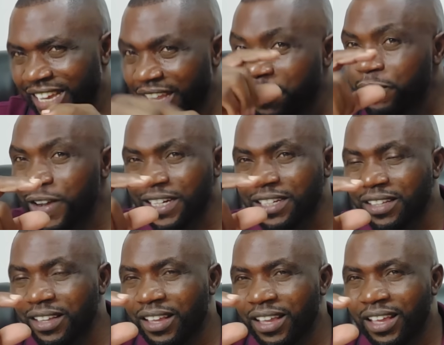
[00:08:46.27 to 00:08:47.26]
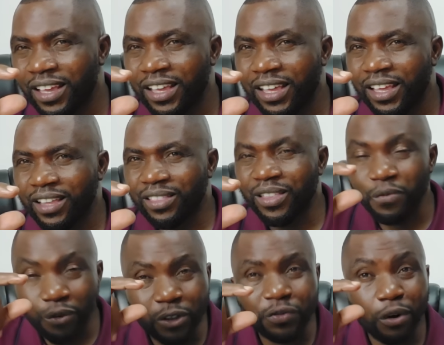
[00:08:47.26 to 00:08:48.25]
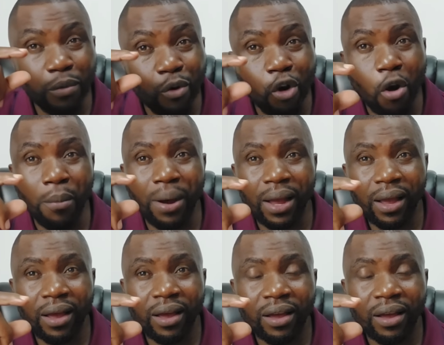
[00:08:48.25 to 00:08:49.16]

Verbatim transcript: In fact, the votes from Bungoma,